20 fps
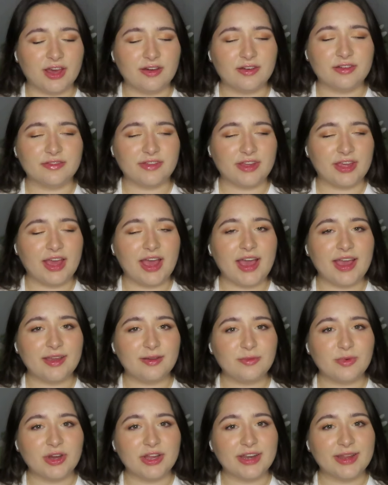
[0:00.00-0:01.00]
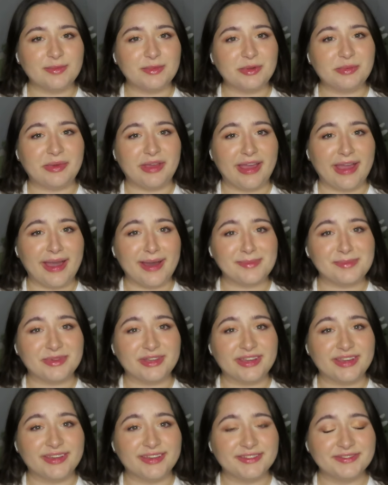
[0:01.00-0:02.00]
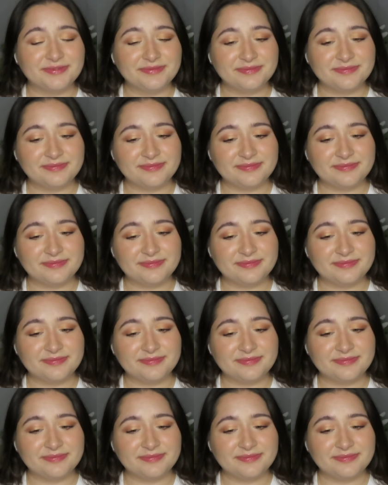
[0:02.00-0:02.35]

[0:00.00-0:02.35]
go of it. I want him to be happy.